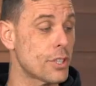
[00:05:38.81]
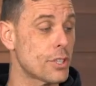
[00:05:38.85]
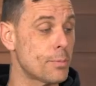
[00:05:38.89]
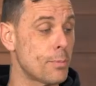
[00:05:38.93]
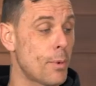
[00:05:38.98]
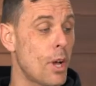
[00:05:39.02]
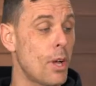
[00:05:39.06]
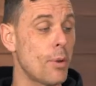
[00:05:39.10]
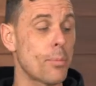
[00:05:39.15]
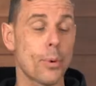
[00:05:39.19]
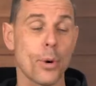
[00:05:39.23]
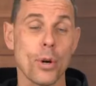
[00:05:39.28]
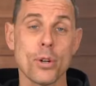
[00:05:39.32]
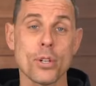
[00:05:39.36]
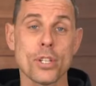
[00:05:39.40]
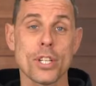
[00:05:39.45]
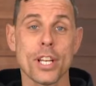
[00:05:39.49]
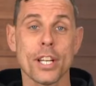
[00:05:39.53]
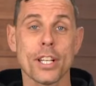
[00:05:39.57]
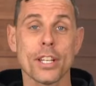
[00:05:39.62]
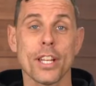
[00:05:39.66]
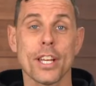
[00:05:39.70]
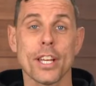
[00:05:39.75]
a small
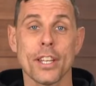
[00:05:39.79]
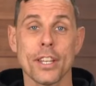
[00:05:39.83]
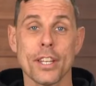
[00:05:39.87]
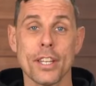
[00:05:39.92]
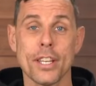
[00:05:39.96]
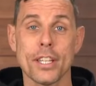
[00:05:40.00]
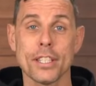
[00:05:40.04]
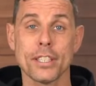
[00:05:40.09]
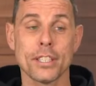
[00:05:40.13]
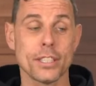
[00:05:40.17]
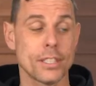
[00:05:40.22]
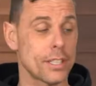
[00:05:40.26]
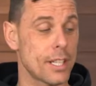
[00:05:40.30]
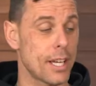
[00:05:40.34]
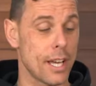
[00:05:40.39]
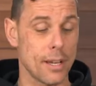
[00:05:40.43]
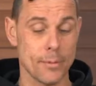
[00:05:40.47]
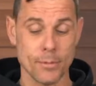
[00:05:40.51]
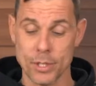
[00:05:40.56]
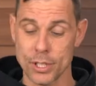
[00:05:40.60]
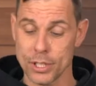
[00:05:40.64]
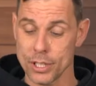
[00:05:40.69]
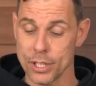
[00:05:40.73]
project like this,
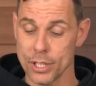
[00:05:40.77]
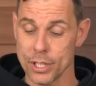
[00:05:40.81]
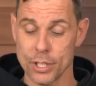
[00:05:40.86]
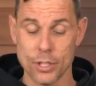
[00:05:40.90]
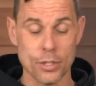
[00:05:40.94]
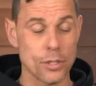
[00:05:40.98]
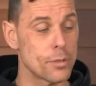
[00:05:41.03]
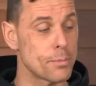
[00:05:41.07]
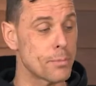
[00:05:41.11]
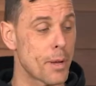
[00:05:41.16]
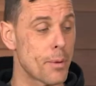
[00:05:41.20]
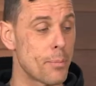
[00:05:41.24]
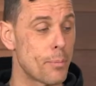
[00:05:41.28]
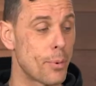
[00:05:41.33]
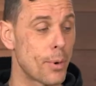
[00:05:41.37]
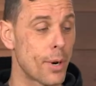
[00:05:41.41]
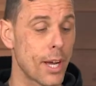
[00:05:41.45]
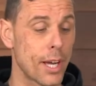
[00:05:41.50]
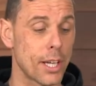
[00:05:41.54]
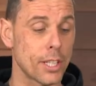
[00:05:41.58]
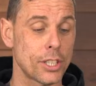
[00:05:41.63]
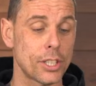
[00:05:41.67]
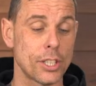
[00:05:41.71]
I'm just gonna use my
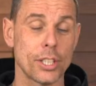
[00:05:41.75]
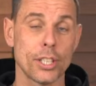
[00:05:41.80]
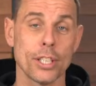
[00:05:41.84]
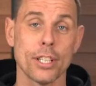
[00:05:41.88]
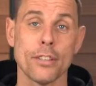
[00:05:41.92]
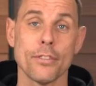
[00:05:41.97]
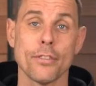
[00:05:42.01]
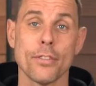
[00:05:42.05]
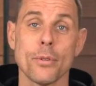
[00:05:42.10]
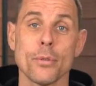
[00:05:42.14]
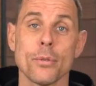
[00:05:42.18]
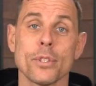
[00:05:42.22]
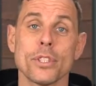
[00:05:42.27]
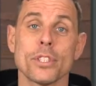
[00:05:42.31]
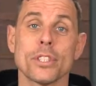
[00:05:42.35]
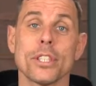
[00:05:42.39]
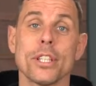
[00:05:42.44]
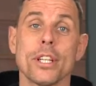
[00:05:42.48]
brush. If it was